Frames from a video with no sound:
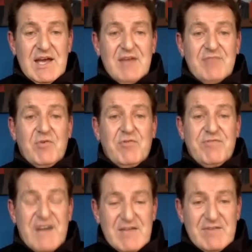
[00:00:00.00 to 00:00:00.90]
for
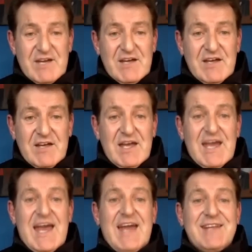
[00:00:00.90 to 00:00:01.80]
favor,
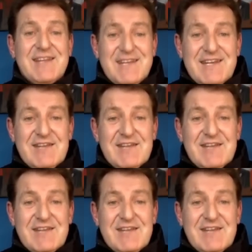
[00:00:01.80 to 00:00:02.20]
and that